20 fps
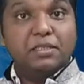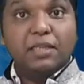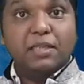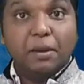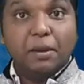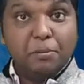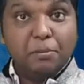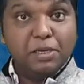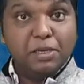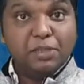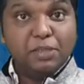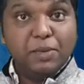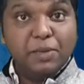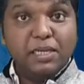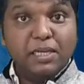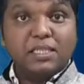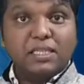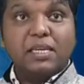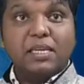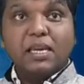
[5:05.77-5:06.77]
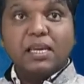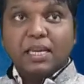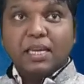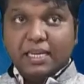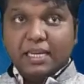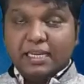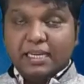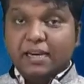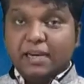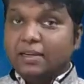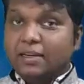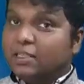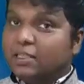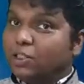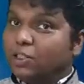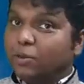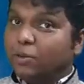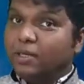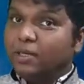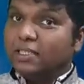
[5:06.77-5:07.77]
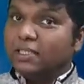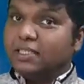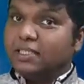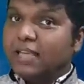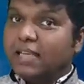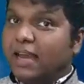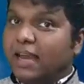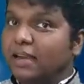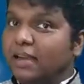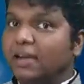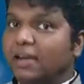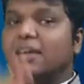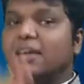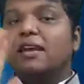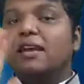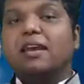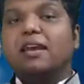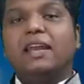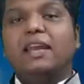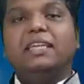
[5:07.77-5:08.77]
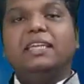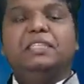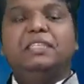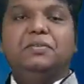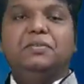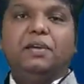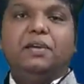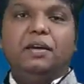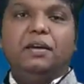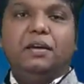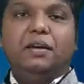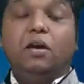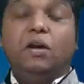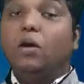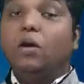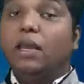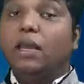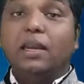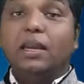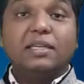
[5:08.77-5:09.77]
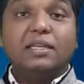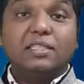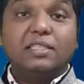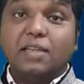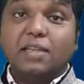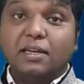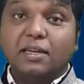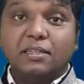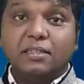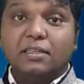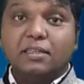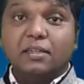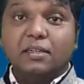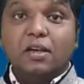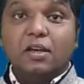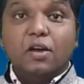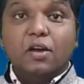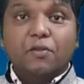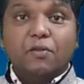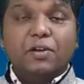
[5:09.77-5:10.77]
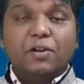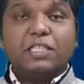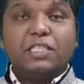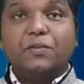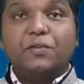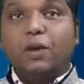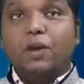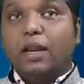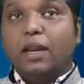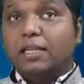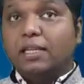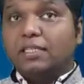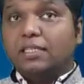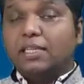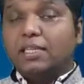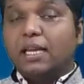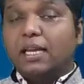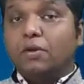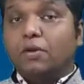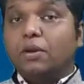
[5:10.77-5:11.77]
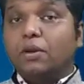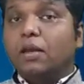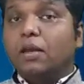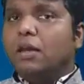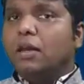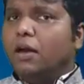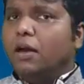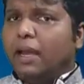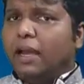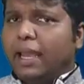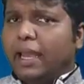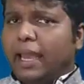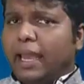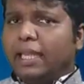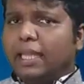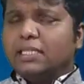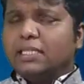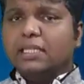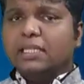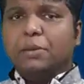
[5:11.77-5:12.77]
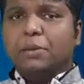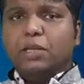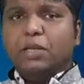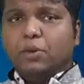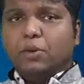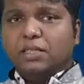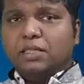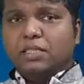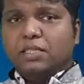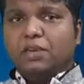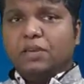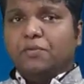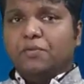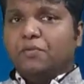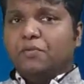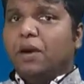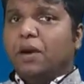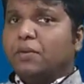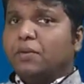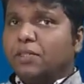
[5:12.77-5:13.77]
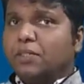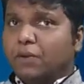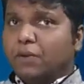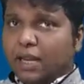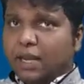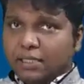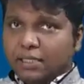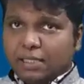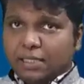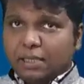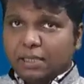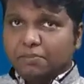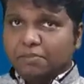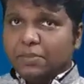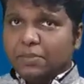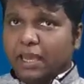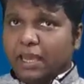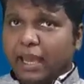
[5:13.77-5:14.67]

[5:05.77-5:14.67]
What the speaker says: The numbers means here it is 26 and 91. Okay, let's start it. First of all, let us check out LCM into HCF. What was our LCM?